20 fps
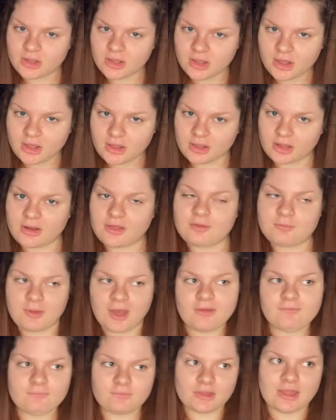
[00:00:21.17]
you'd expect
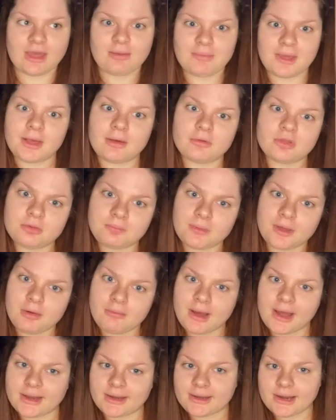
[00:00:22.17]
for day makeup to be
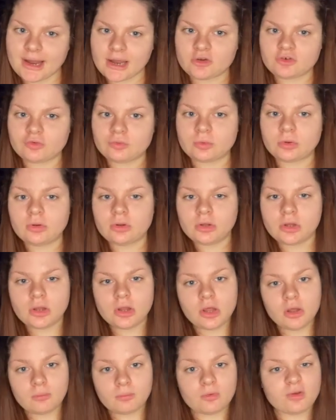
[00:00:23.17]
quite natural,
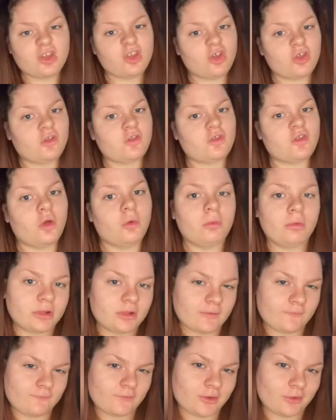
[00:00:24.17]
but you still want to
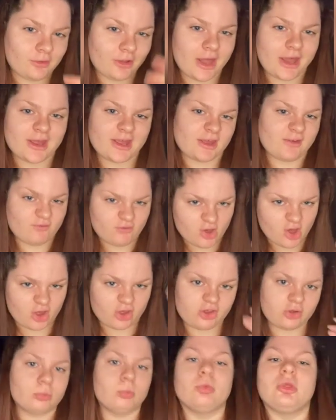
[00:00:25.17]
feel like you've got
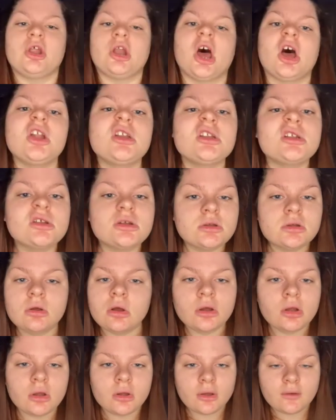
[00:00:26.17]
something on,
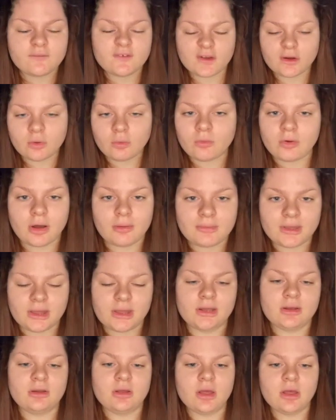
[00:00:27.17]
if you know what I
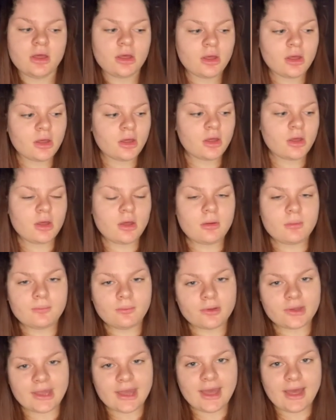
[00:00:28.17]
mean. But
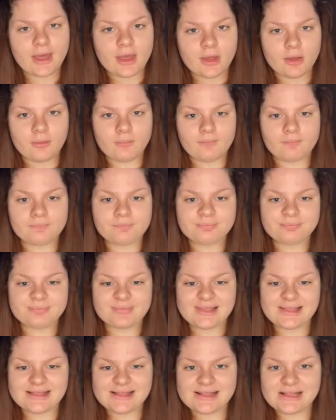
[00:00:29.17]
yeah,
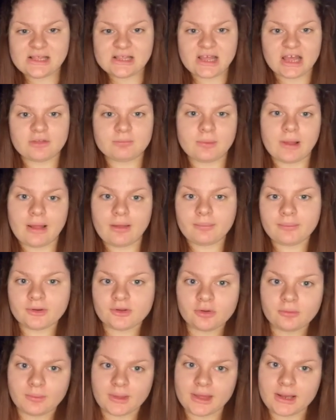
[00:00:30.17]
that's what I'll be
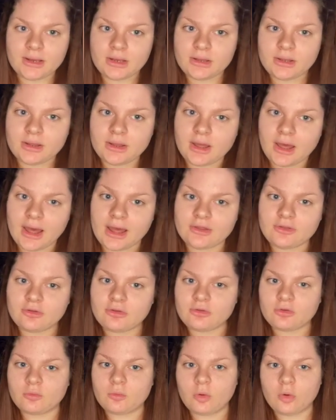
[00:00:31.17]
doing. I
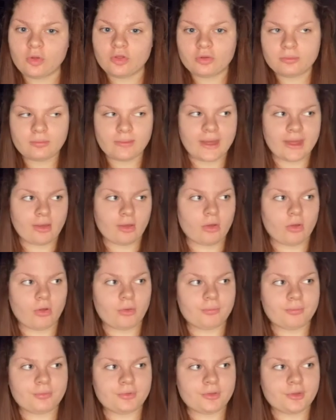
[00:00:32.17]
do other
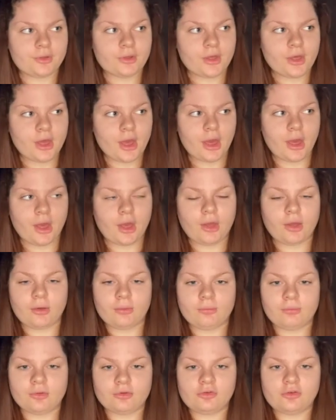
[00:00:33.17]
makeups,
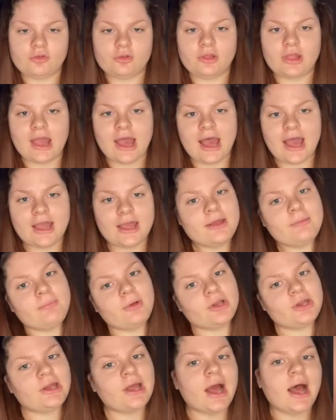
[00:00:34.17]
such as night,
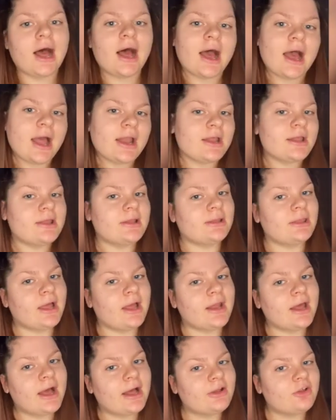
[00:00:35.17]
body art, anything like that.
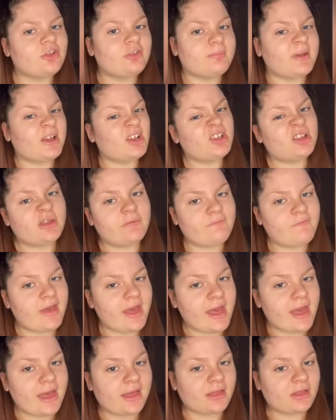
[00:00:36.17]
I do special
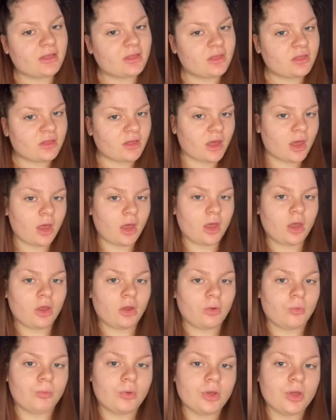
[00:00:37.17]
effects.
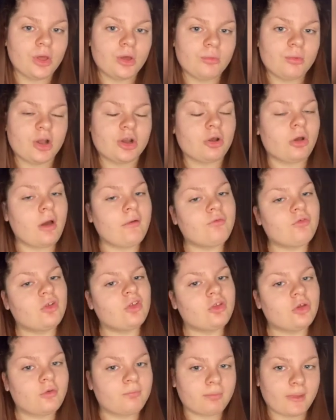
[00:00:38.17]
But I don't often
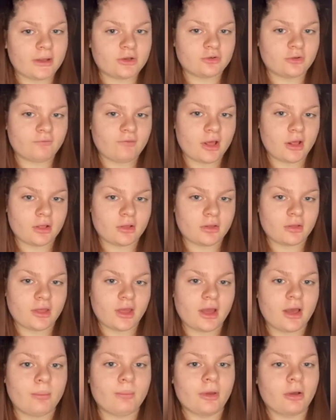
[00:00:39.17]
do special effects because it can
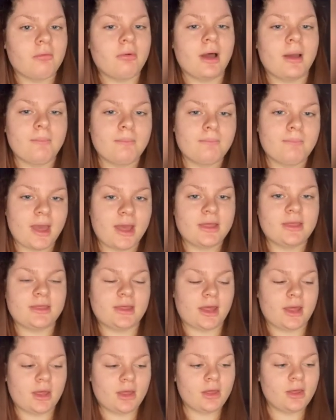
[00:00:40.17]
be quite messy
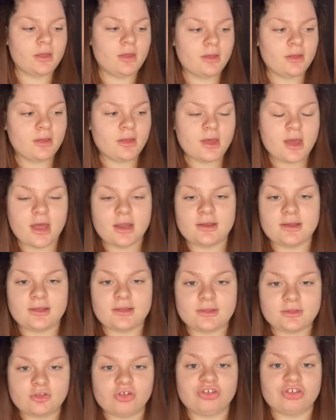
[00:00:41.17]
and it's
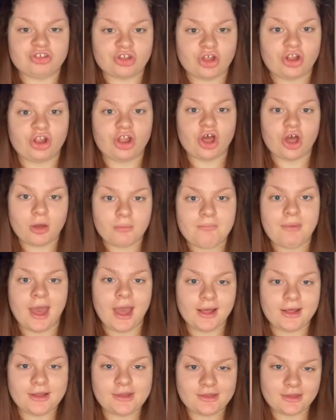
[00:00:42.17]
just a lot of
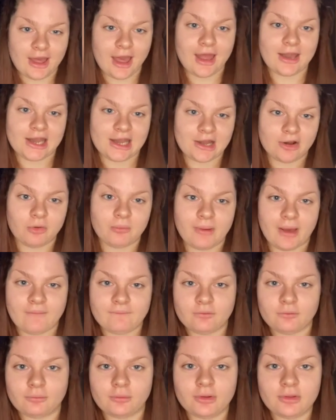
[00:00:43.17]
mess tidying up
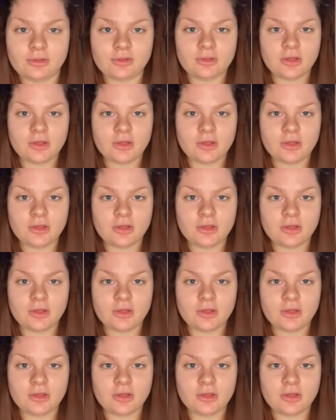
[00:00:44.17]
afterwards.